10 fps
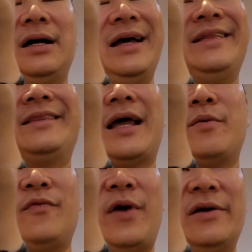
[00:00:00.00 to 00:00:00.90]
any type
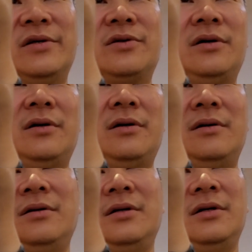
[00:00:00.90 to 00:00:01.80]
of virus
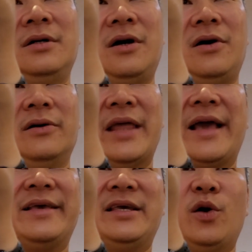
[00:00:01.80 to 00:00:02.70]
or
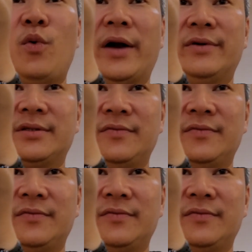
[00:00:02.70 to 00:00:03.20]
dengue or virus.